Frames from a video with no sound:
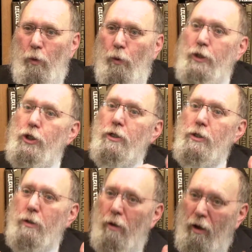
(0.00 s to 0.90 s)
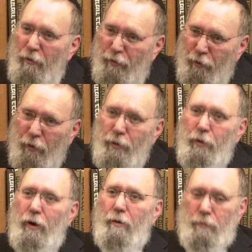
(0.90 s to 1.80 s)
which is a
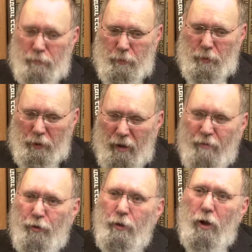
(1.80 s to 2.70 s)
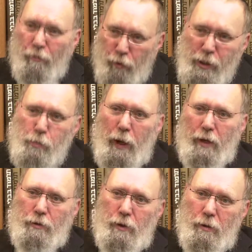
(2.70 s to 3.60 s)
further level of
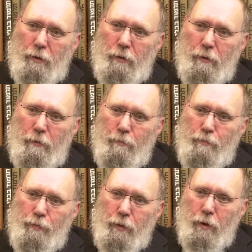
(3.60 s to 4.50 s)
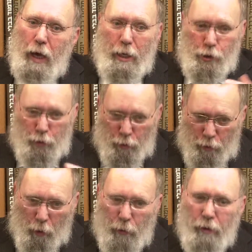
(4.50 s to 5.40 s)
respect. As you
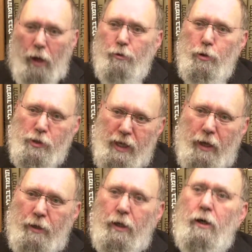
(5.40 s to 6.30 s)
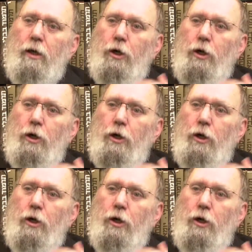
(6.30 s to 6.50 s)
grow in understanding,